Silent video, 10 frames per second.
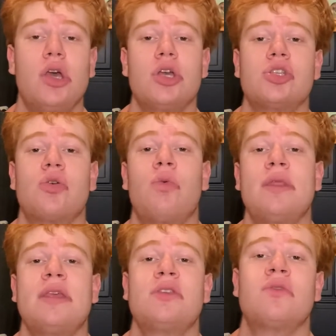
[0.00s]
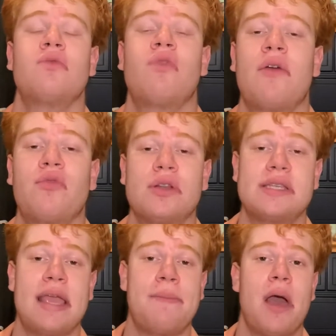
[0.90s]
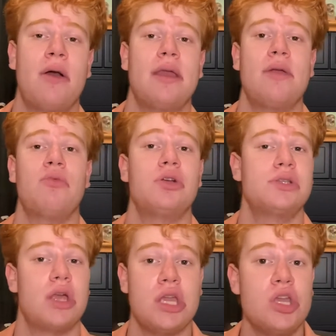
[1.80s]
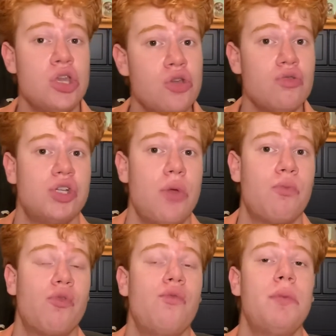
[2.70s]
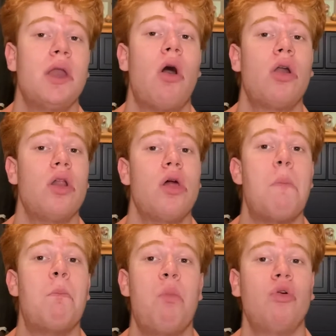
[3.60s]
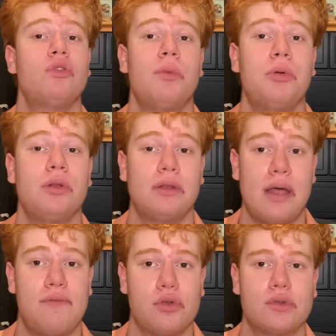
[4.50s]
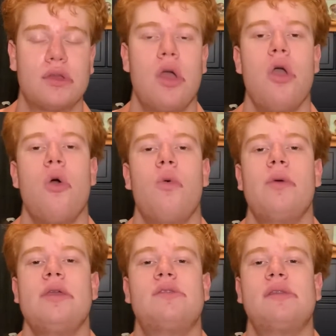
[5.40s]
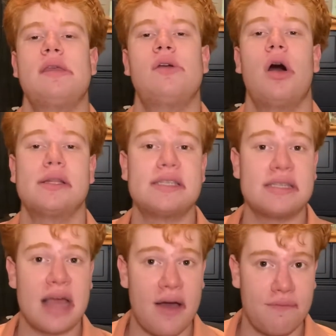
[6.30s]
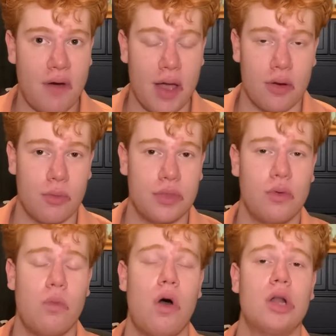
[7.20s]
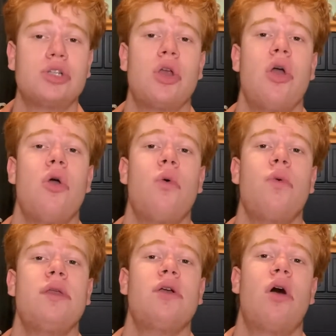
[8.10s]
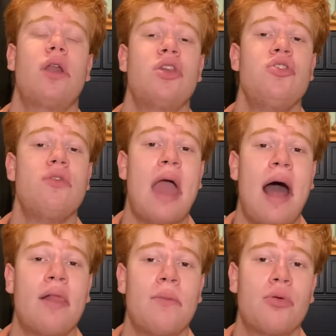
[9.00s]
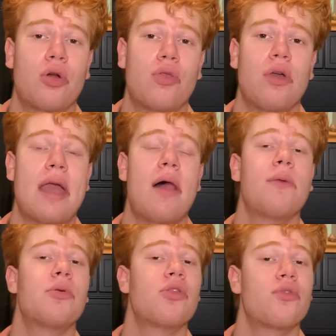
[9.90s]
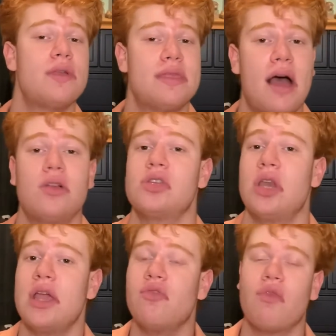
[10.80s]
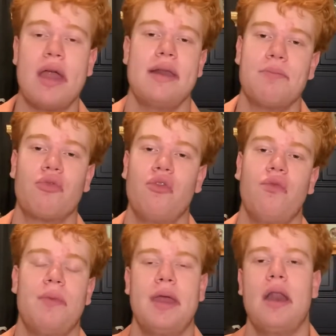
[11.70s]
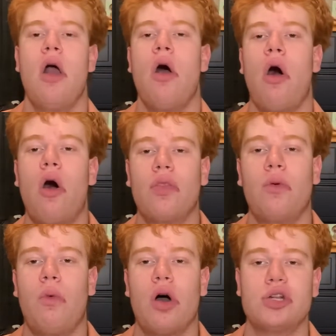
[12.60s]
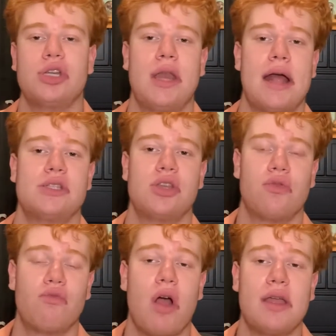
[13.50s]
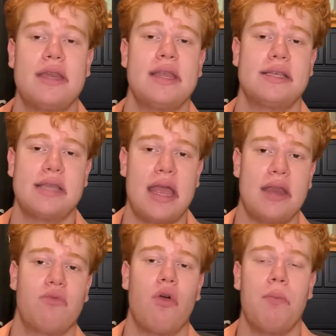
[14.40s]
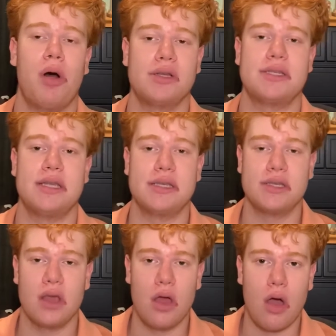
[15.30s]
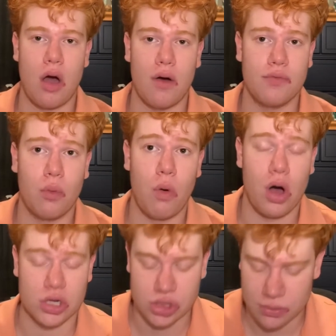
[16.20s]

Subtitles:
So when this reference came out, it was a huge improvement on multiple levels. We got sapphire with the watch. We got a new caliber, the Caliber 3000, a great improvement on the watch. It adds to the ruggedness and robustness of the watch.